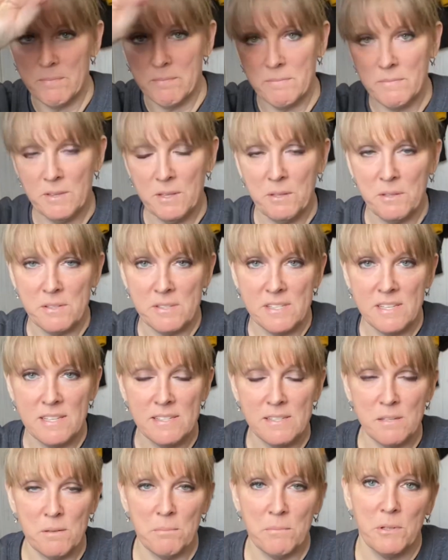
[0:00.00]
you'll see
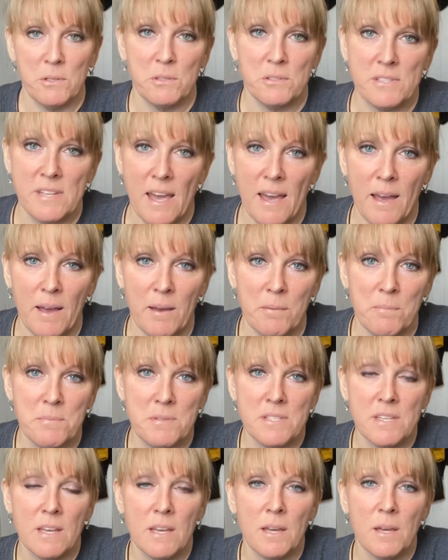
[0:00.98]
some little
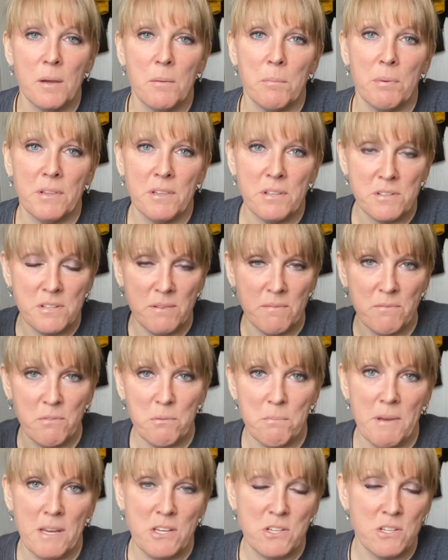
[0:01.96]
tabs, but there's
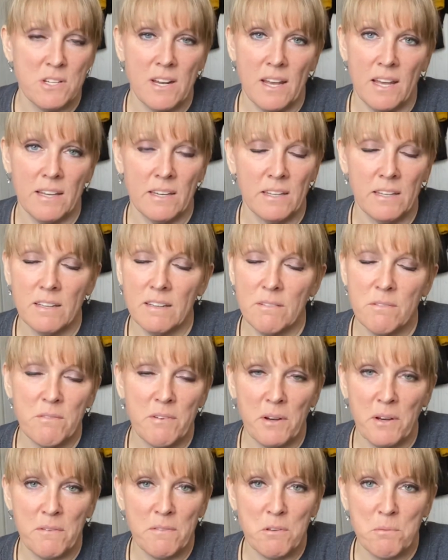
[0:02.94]
information on it.
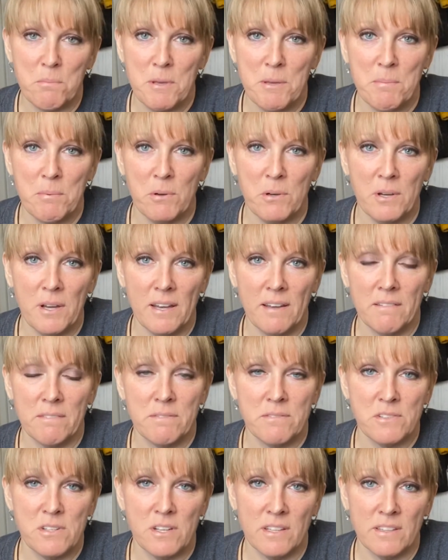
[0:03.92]
Very few people
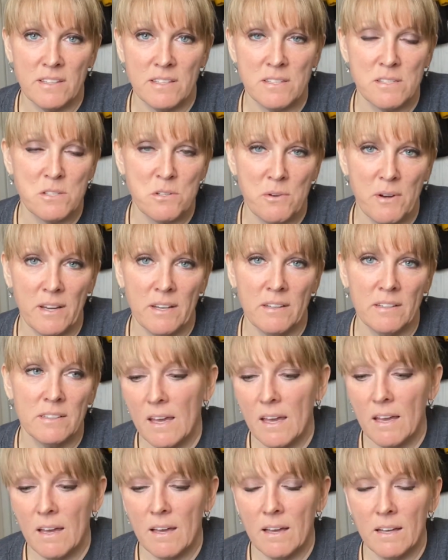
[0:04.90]
have done this trail.
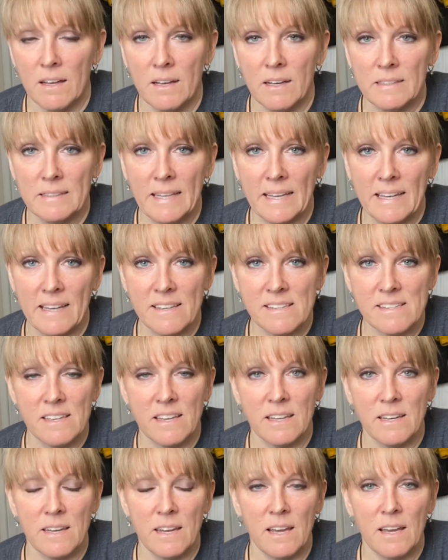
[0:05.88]
Like I
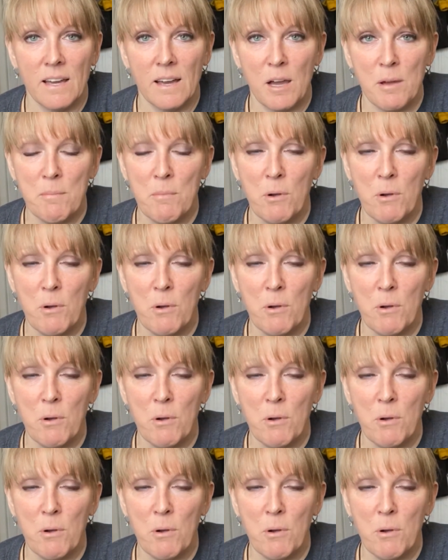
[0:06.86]
said, I'm